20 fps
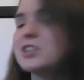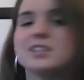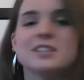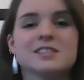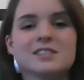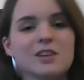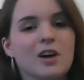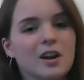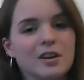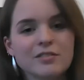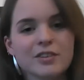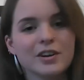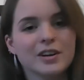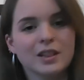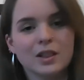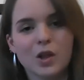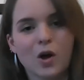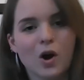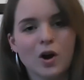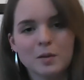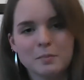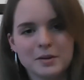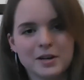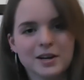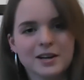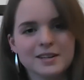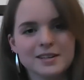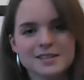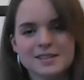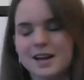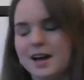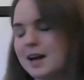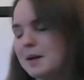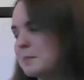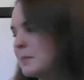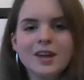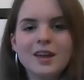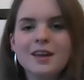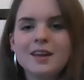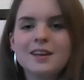is not a very long period of time.
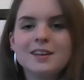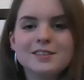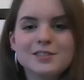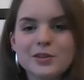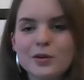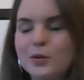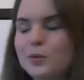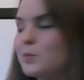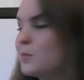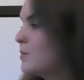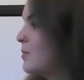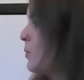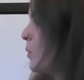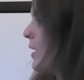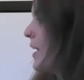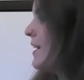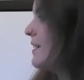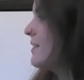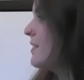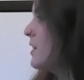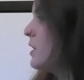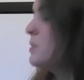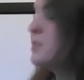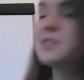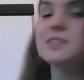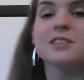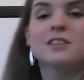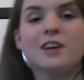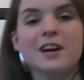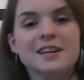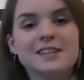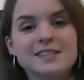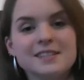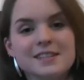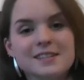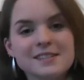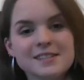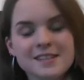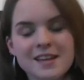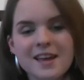So we're getting close to
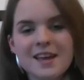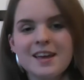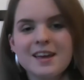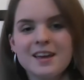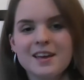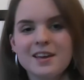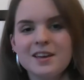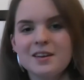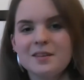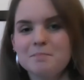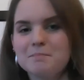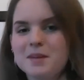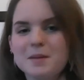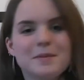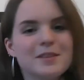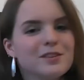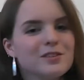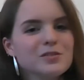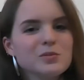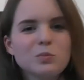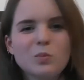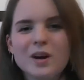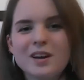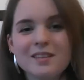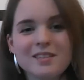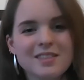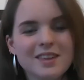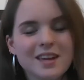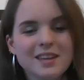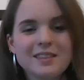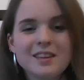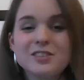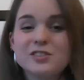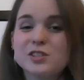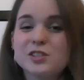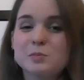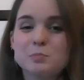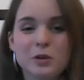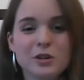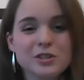crisis. Maybe there's one thing that
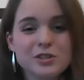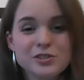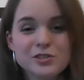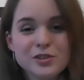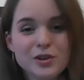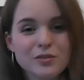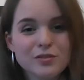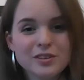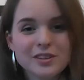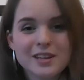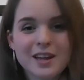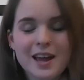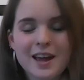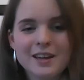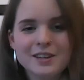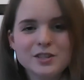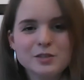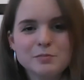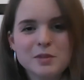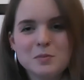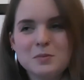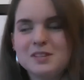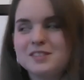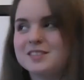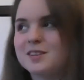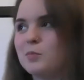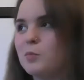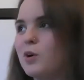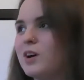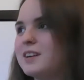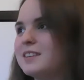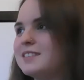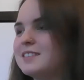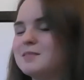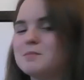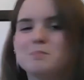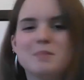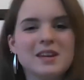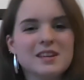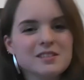just pushes you over the edge. Maybe someone
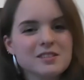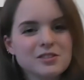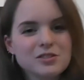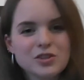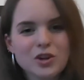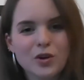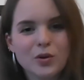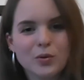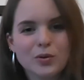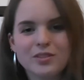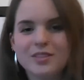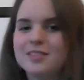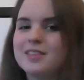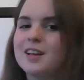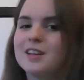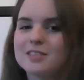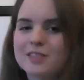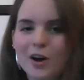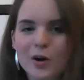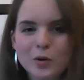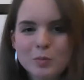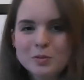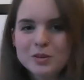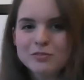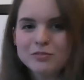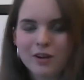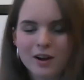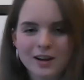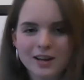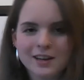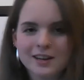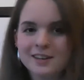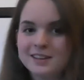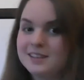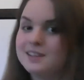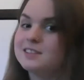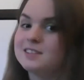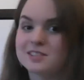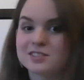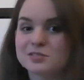makes a joke that they thought would be funny,
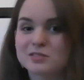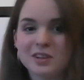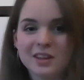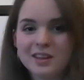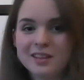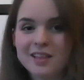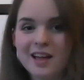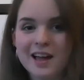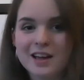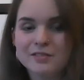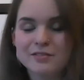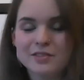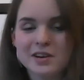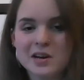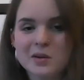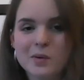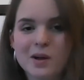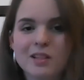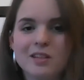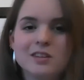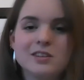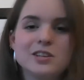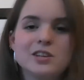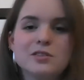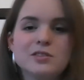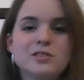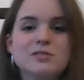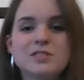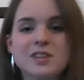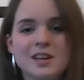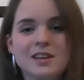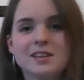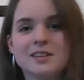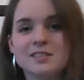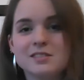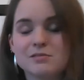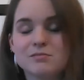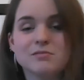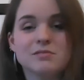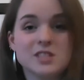doesn't really land very well on you, you take it
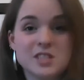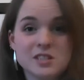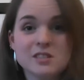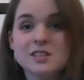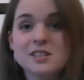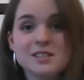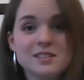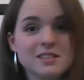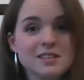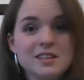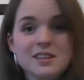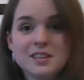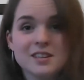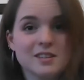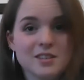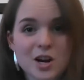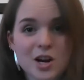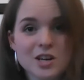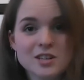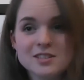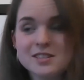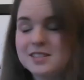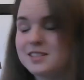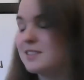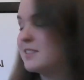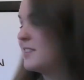seriously and it hurts,